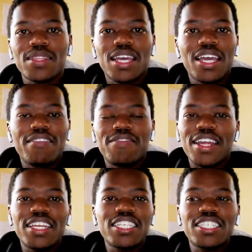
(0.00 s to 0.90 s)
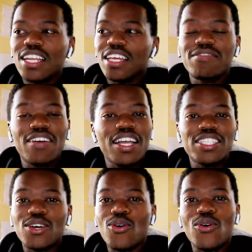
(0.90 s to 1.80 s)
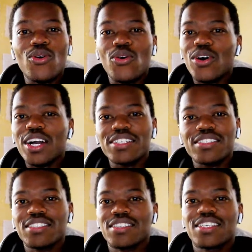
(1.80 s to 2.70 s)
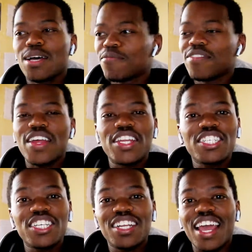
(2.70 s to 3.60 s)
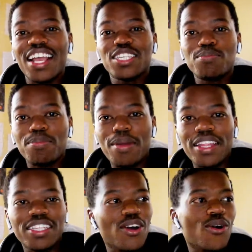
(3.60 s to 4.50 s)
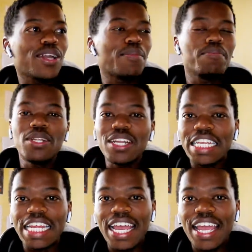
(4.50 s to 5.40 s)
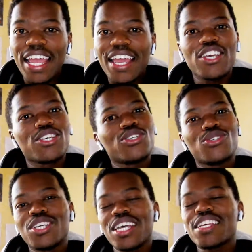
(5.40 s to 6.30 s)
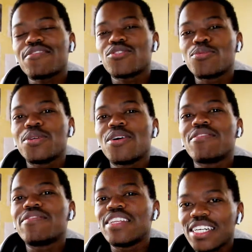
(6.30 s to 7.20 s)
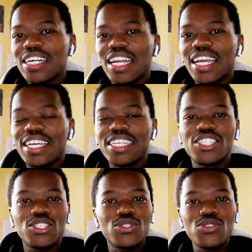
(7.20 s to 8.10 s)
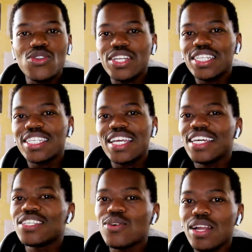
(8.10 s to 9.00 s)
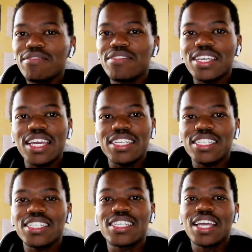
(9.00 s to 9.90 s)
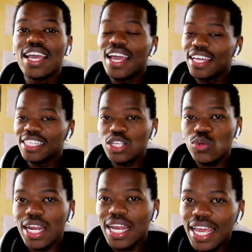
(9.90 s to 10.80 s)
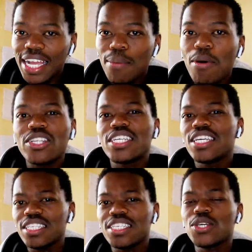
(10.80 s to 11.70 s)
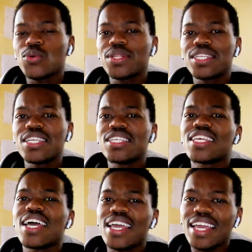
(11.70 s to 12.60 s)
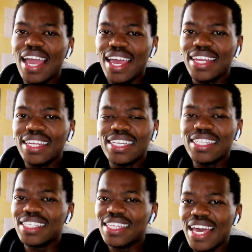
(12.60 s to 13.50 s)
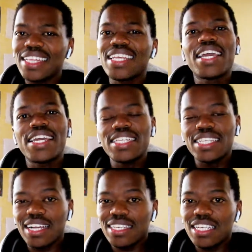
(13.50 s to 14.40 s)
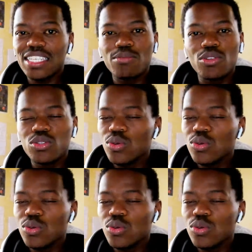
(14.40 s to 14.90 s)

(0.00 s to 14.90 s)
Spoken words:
a financial advisor or some financial expert or a millionaire. You just have to be of legal age. You do not need any qualification. And that's what I like about EasyEquities, and it's that it's accessible to